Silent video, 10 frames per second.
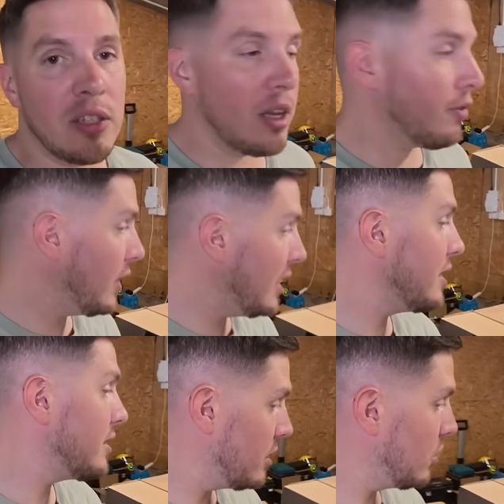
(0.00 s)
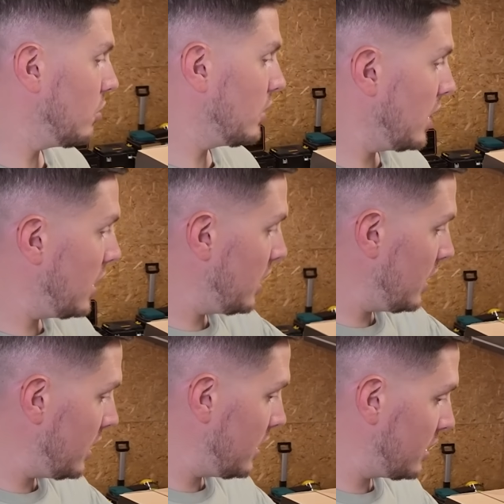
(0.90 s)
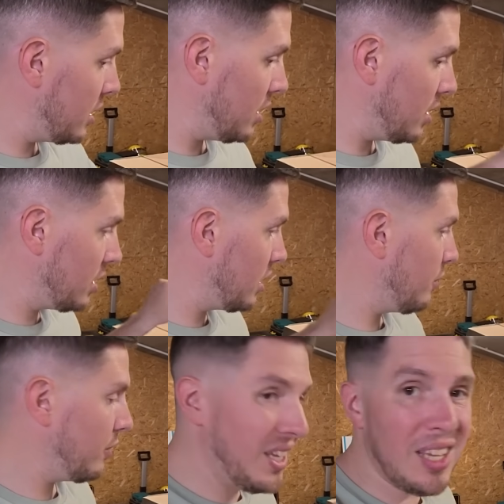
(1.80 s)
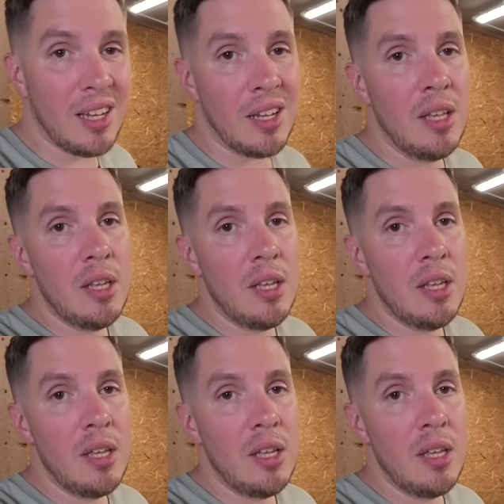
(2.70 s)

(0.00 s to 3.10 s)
stuff is the good gear. It is this stuff here.